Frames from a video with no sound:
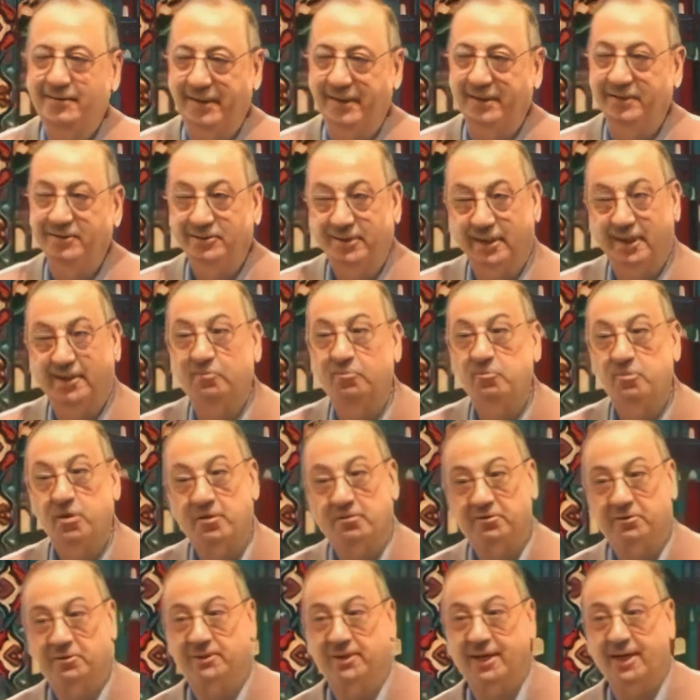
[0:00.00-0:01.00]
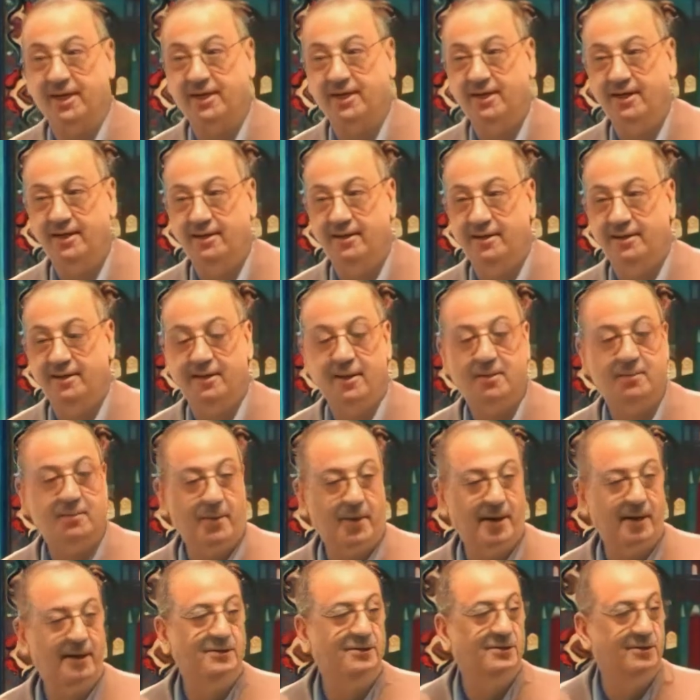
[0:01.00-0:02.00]
things that we have studied in the
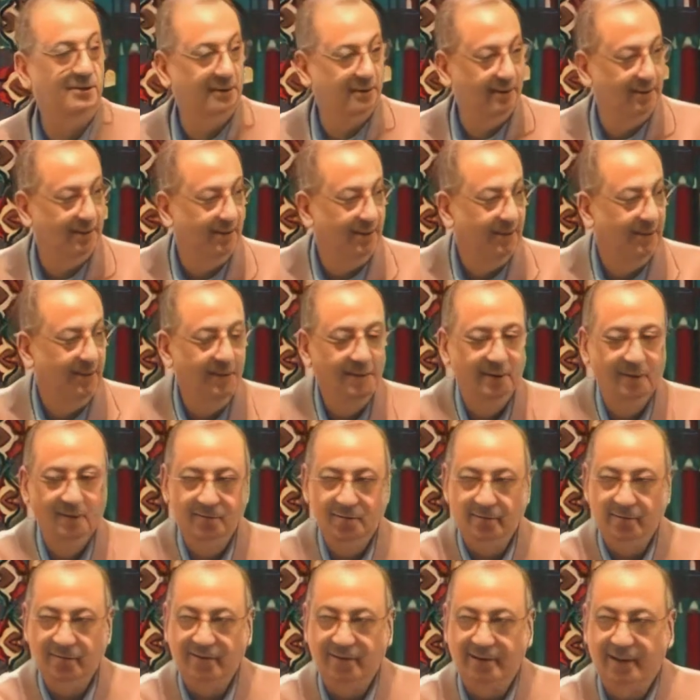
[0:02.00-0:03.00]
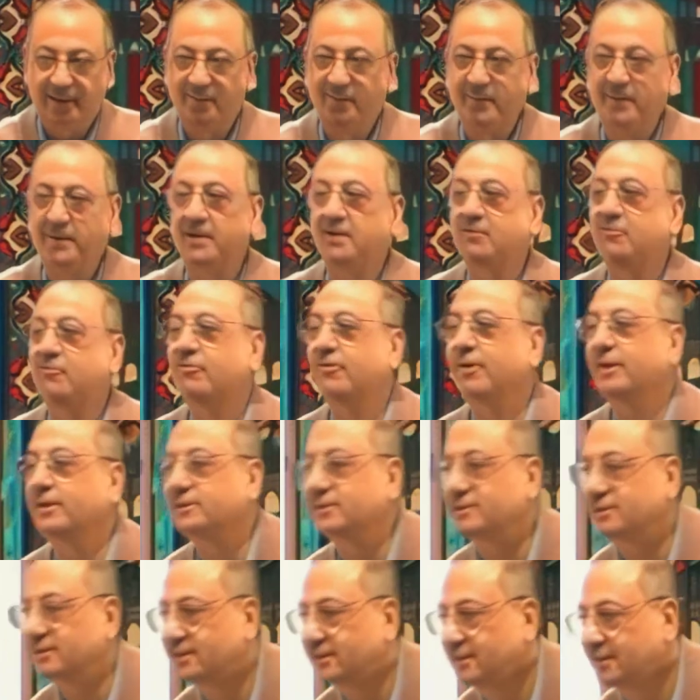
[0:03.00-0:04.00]
past, we will keep it in
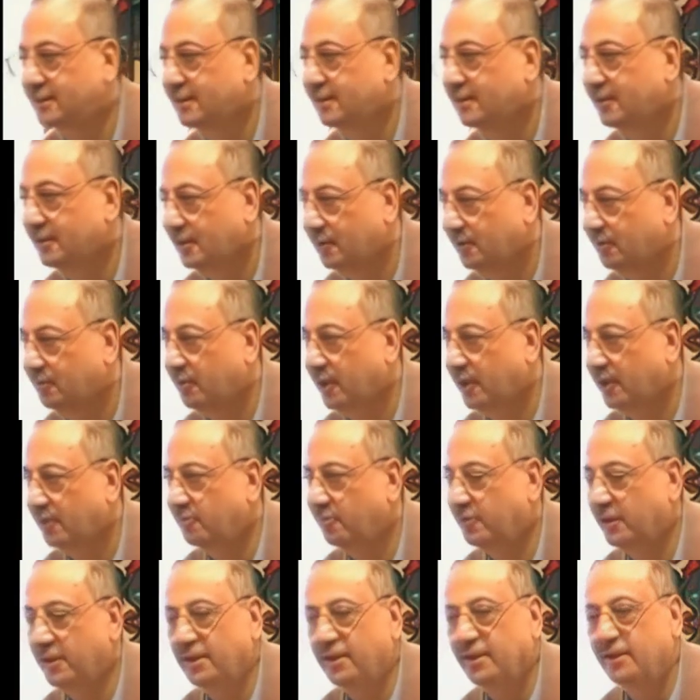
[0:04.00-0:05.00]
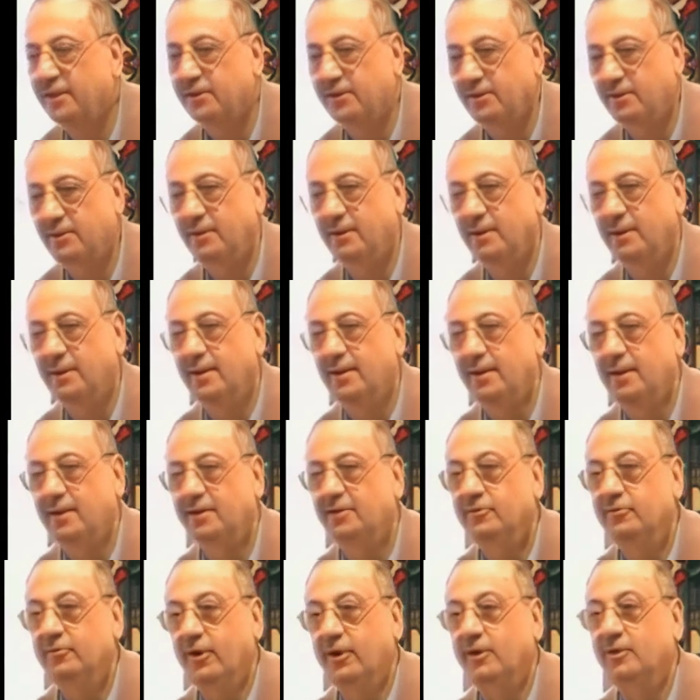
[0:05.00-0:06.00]
front when we
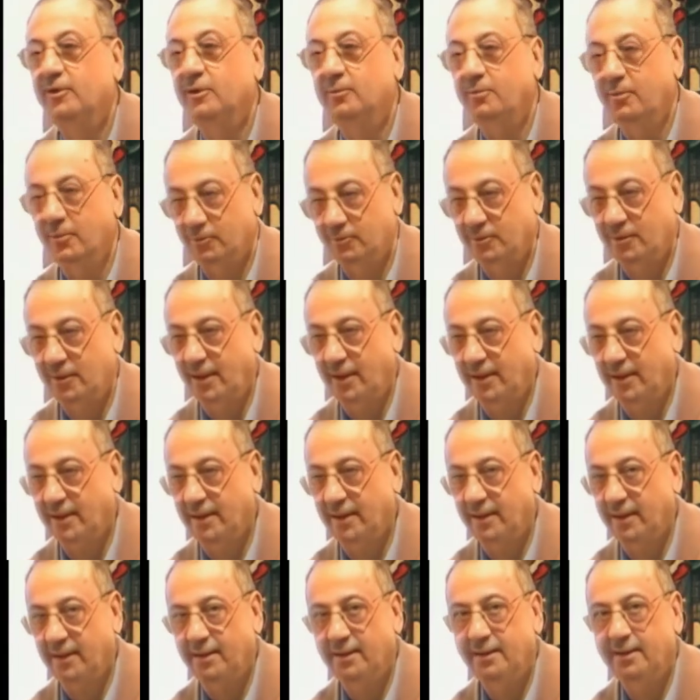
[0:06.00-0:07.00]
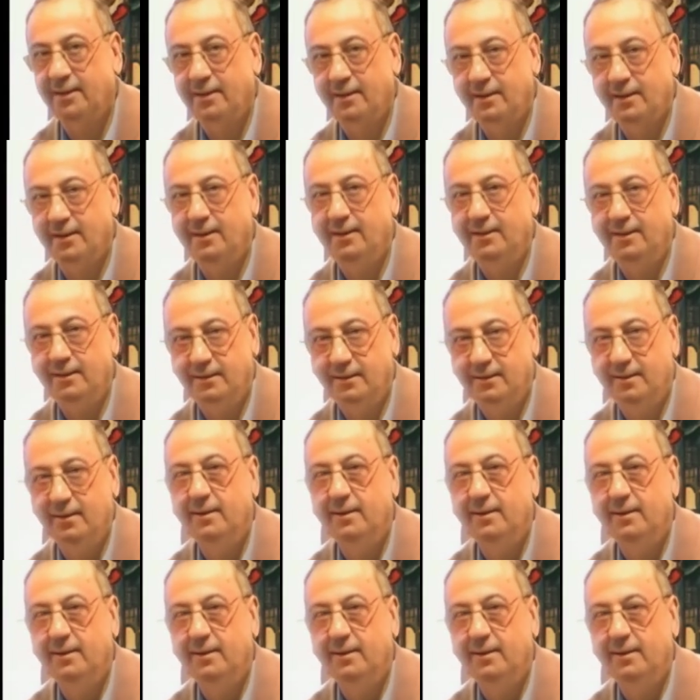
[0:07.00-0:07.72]
talk about Kāna, huh?